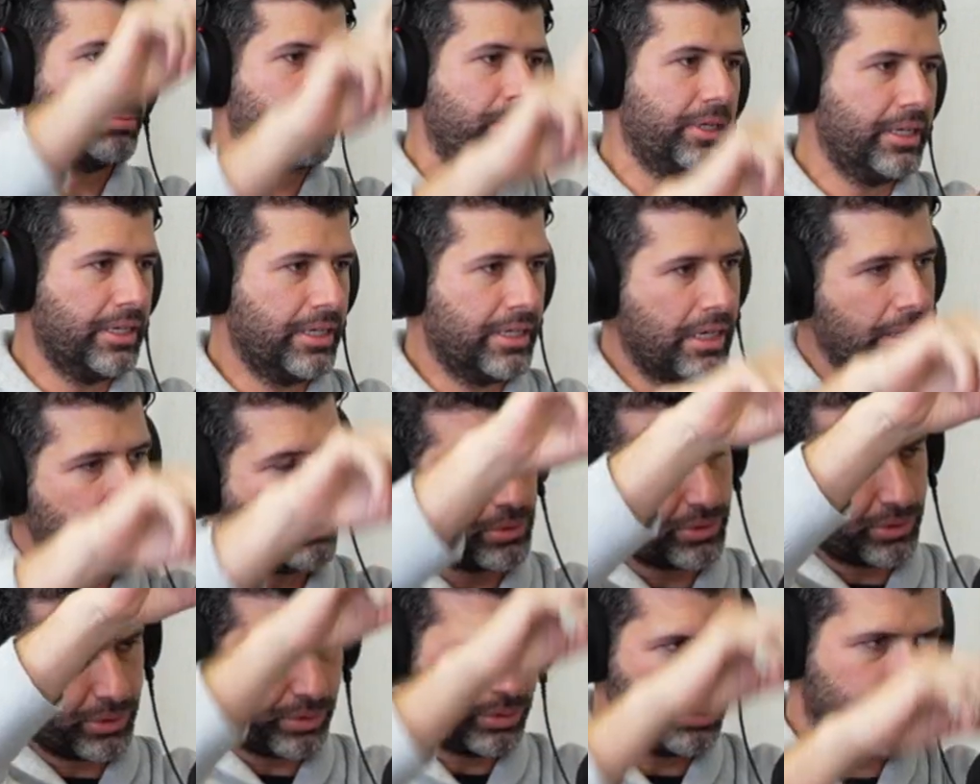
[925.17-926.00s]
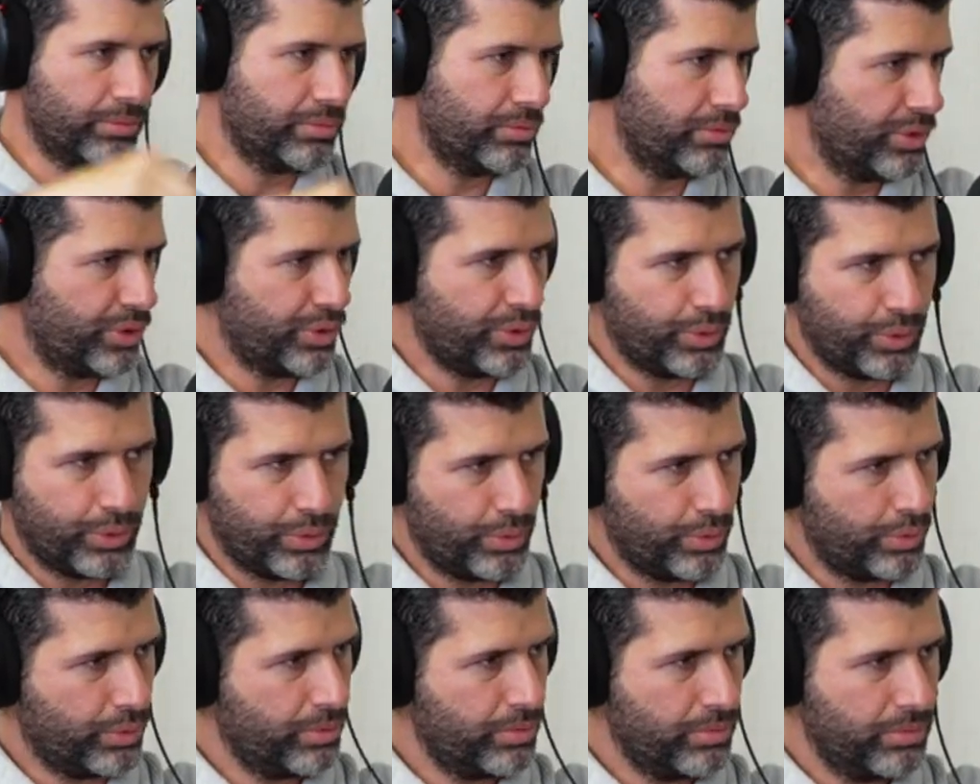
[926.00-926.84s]
being able to
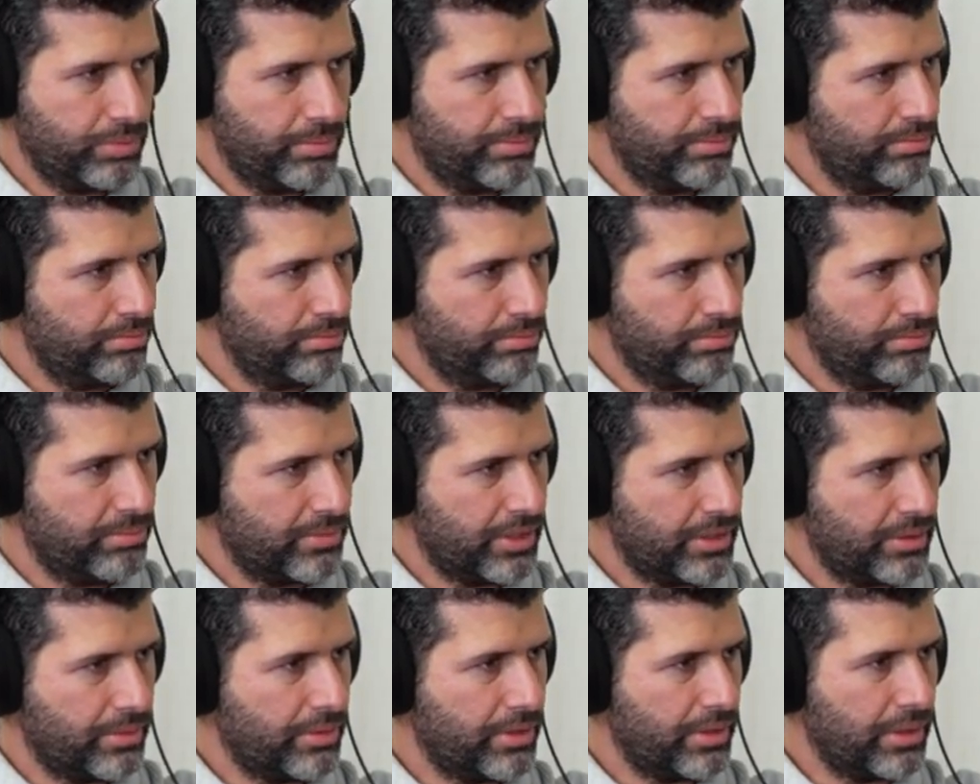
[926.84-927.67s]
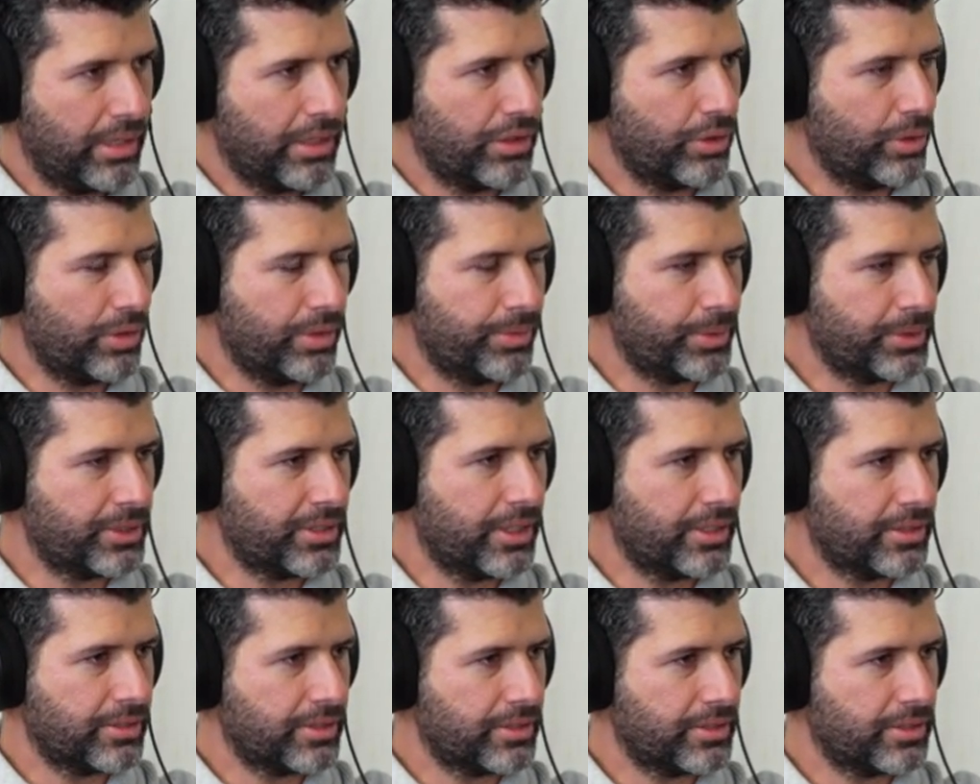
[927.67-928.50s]
do
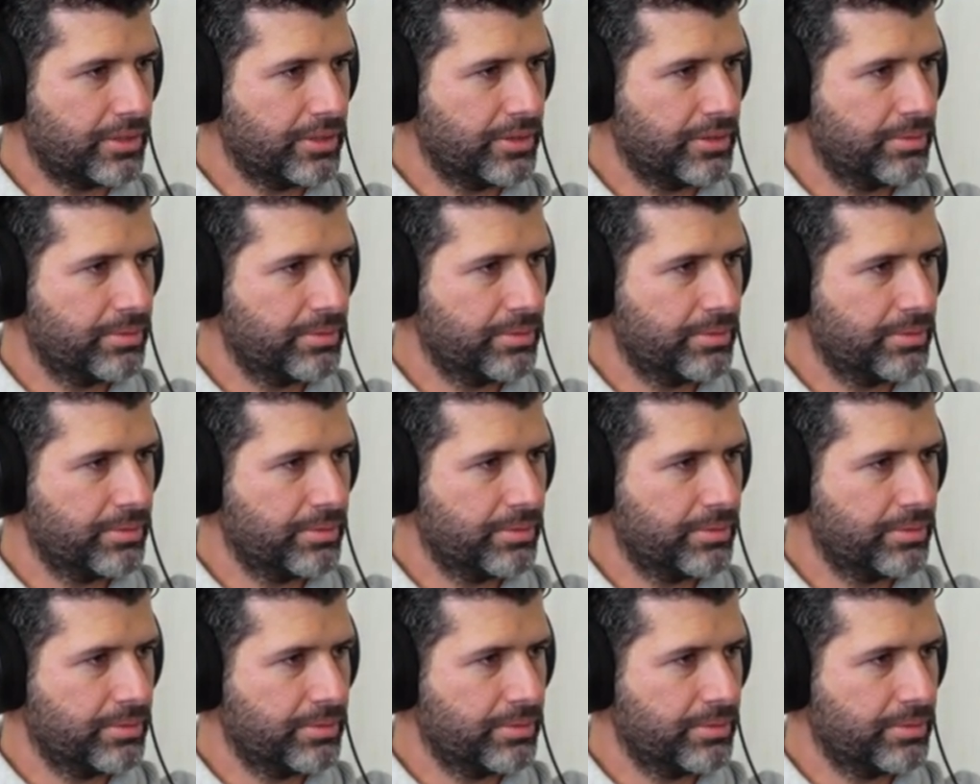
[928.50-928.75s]
endohemostasis.